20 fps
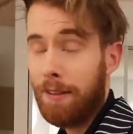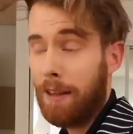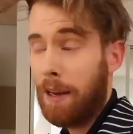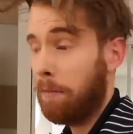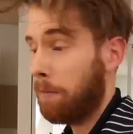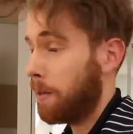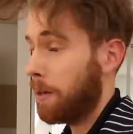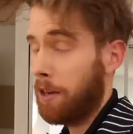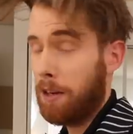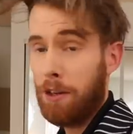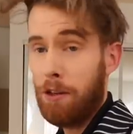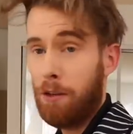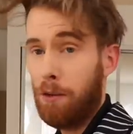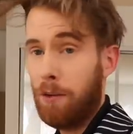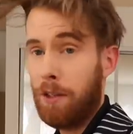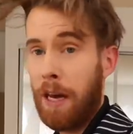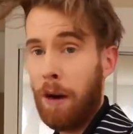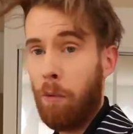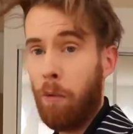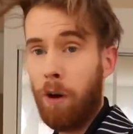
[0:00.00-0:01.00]
I'm gonna
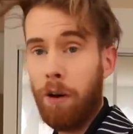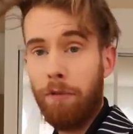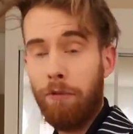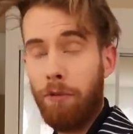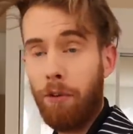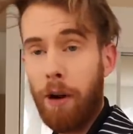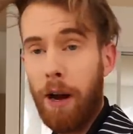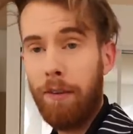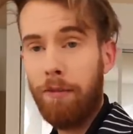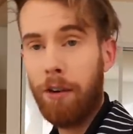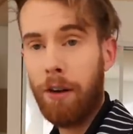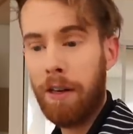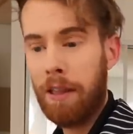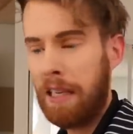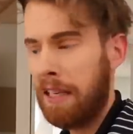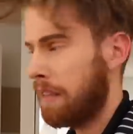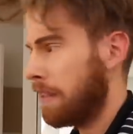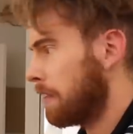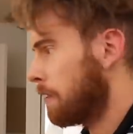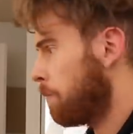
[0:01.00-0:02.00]
use that word forever.
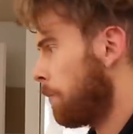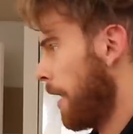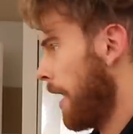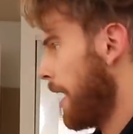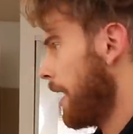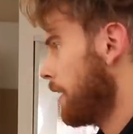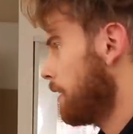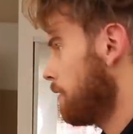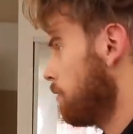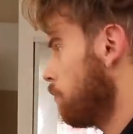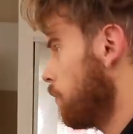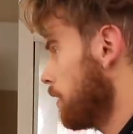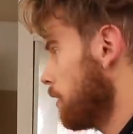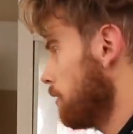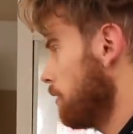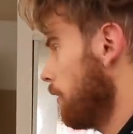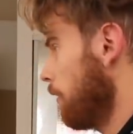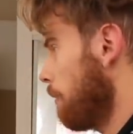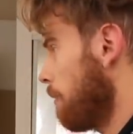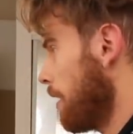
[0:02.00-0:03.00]
Unless it's bad, what do
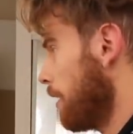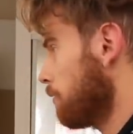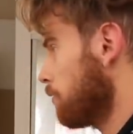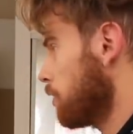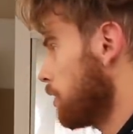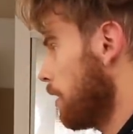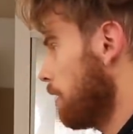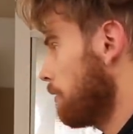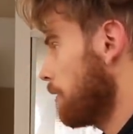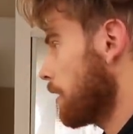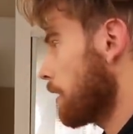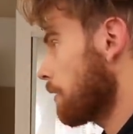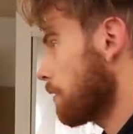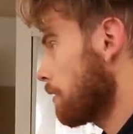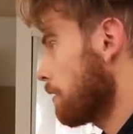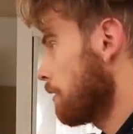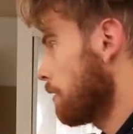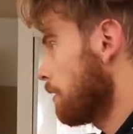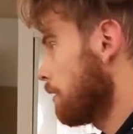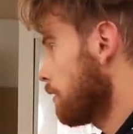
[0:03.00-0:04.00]
you know about
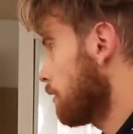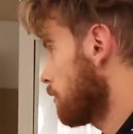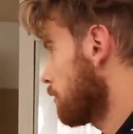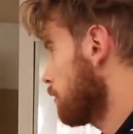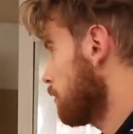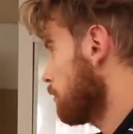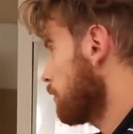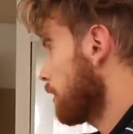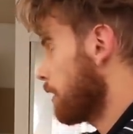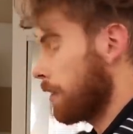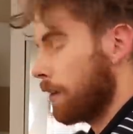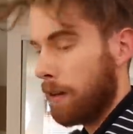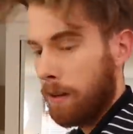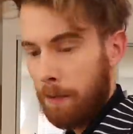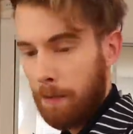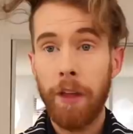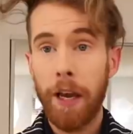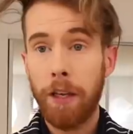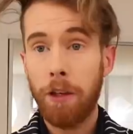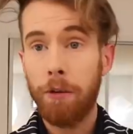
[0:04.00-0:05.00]
chonies? You're too young.
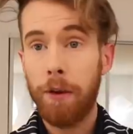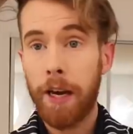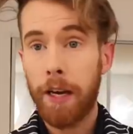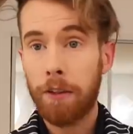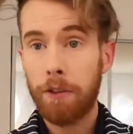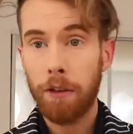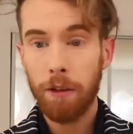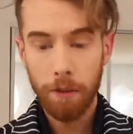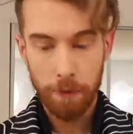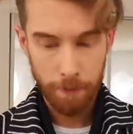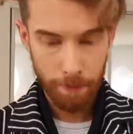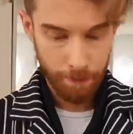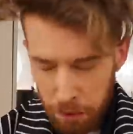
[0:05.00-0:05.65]
Thank you, Hector.